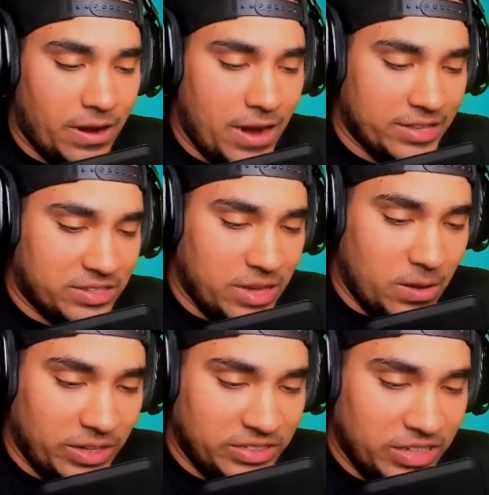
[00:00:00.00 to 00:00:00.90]
right,
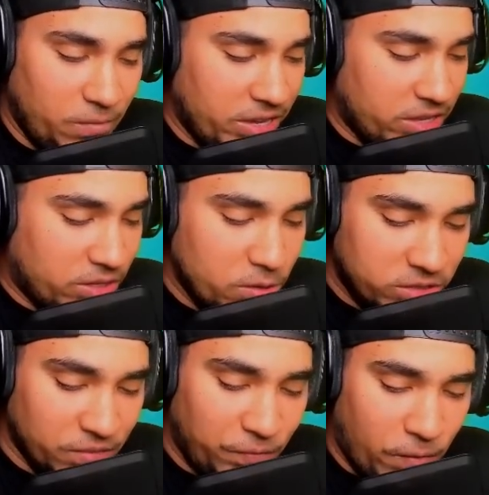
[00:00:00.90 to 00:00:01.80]
so let's see if we can do
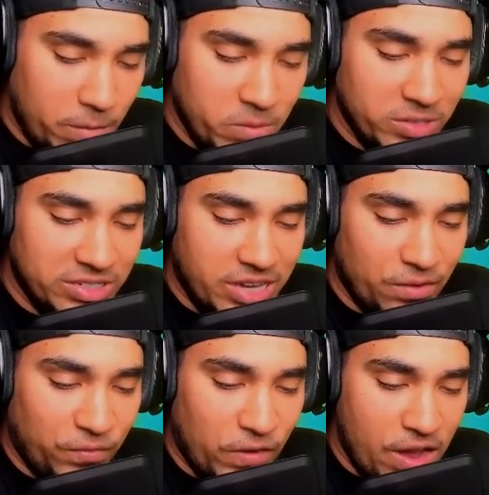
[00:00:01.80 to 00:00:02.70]
some farming. We just
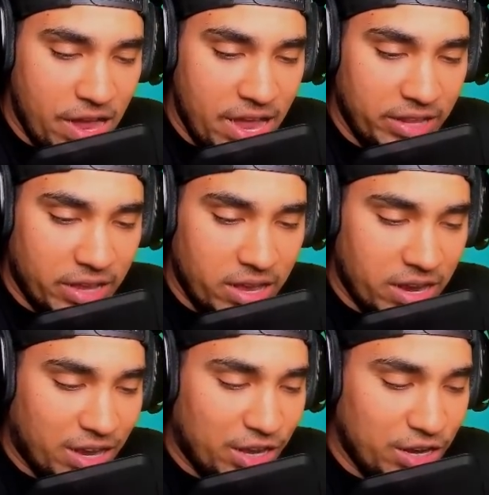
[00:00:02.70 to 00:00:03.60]
gotta find a
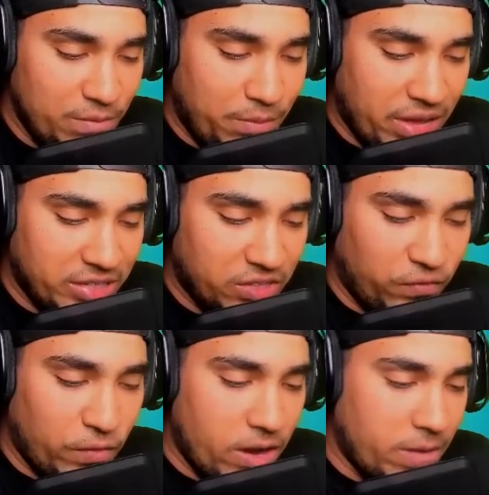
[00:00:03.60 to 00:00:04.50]
good base to
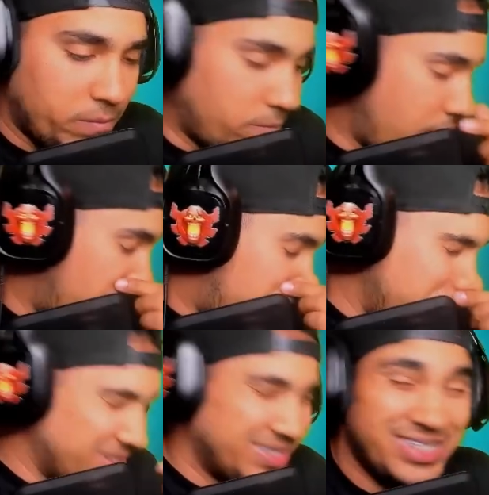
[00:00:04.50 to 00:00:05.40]
farm. Man,
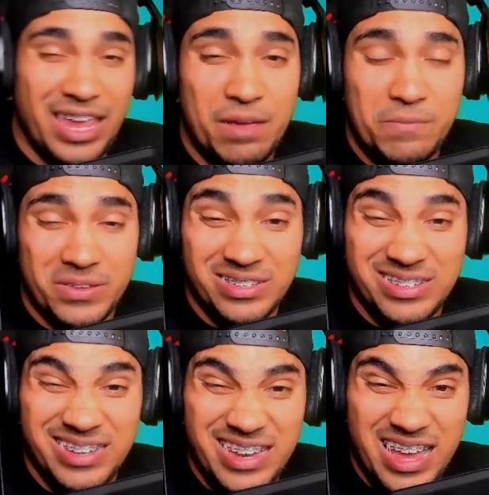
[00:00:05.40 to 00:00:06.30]
I'm in champions.
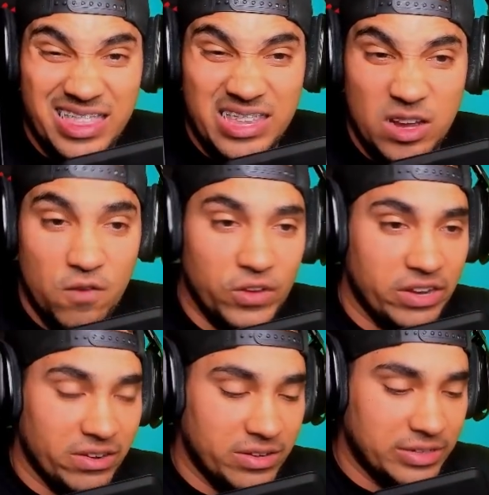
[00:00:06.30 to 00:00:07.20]
There's nothing over here.